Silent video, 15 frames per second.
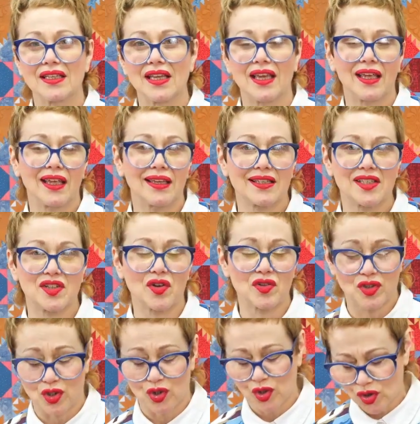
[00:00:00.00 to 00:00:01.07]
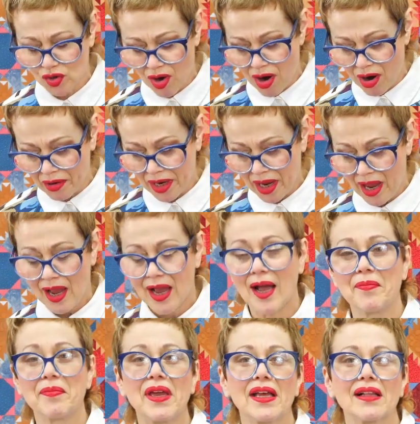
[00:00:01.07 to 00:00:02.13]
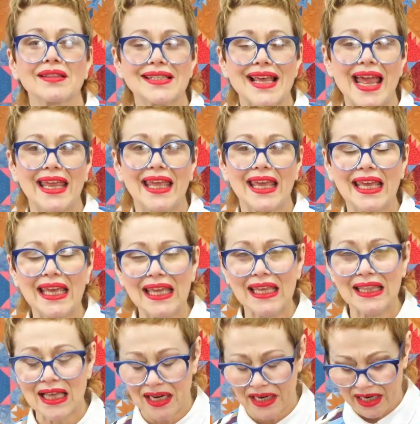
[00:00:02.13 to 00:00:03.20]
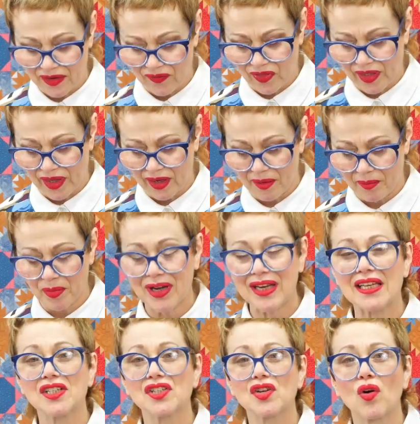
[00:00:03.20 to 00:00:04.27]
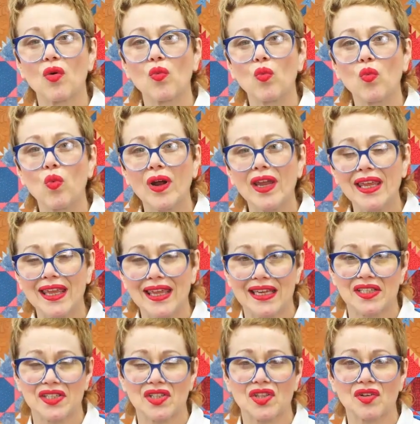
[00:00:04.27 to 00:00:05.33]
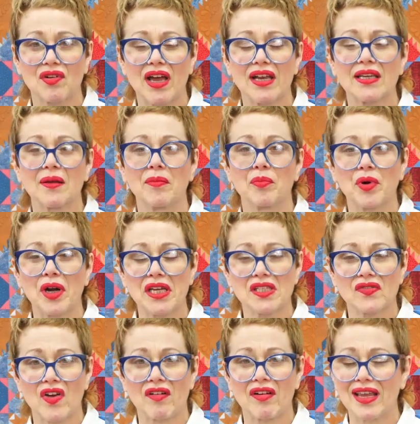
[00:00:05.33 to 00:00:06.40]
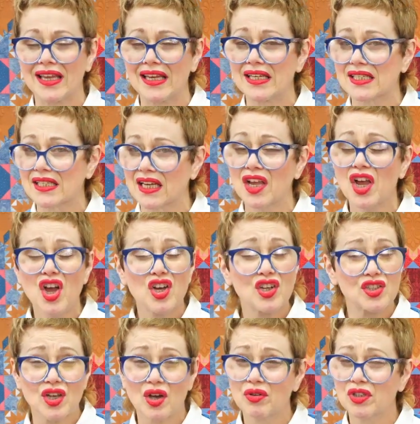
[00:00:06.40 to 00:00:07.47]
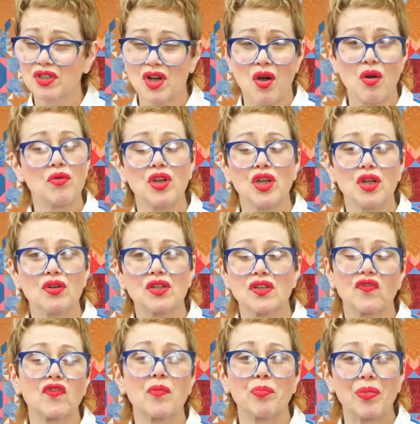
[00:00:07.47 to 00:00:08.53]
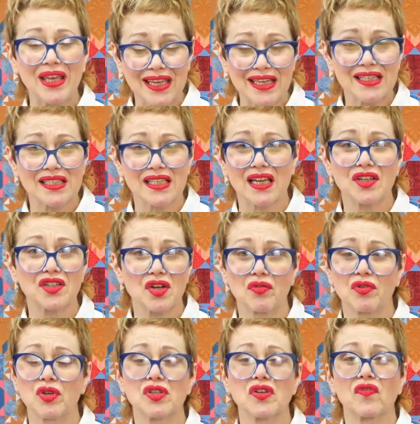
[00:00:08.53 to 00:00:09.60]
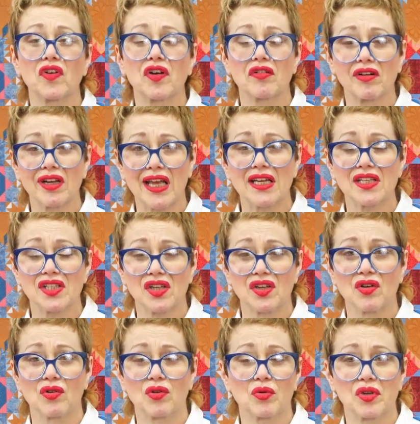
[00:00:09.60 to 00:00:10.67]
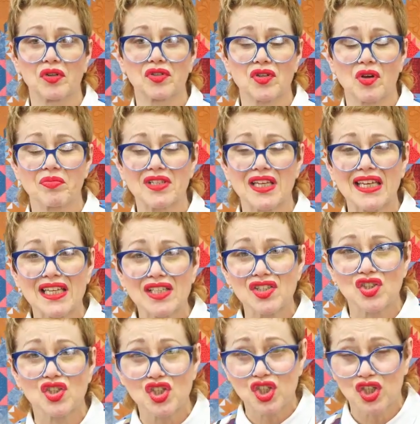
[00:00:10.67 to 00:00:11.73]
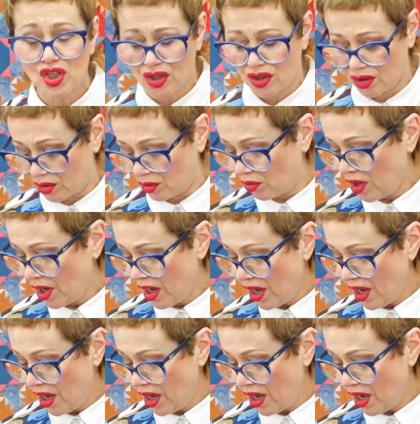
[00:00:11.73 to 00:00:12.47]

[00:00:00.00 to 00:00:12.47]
it's not so strong, it'll take heat, that kind of thing, but it is your weakest thread. It breaks very easily, so don't use it for piecing, don't use it for creating your quilt tops. It's too